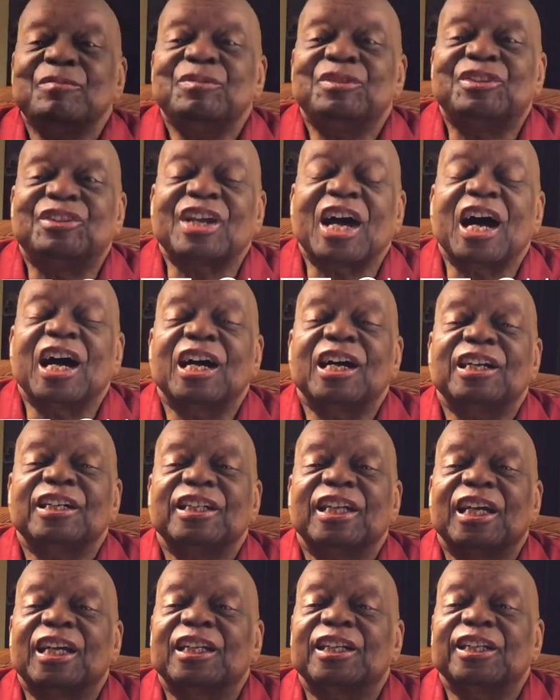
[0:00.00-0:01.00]
John
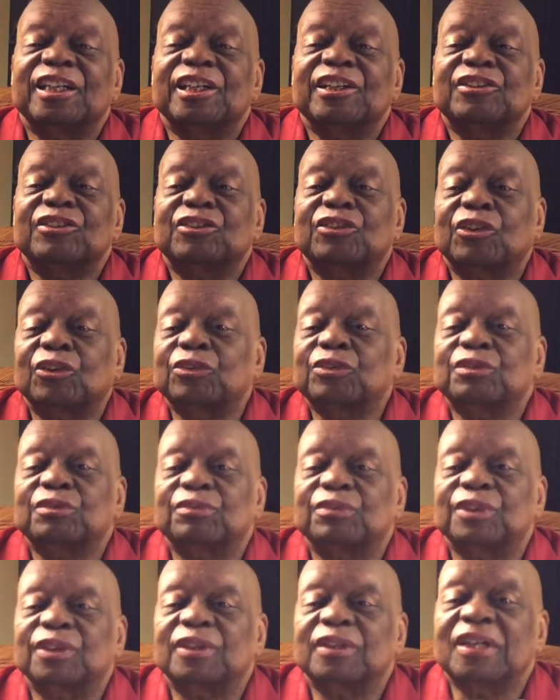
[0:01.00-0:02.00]
Elliott
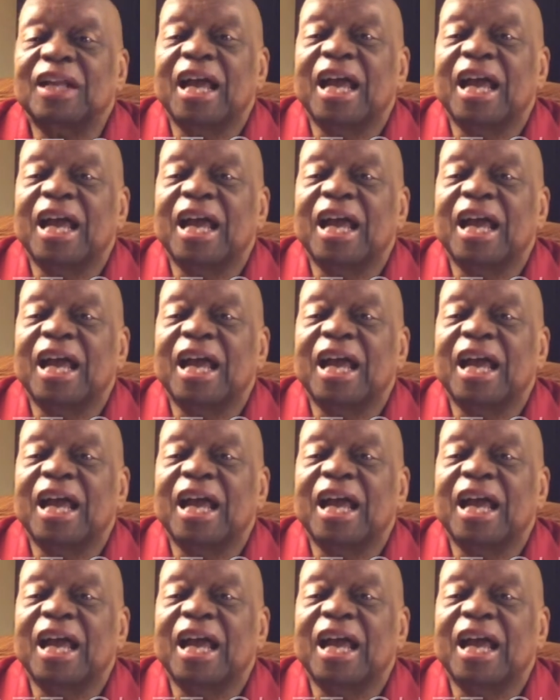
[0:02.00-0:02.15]
Churchville,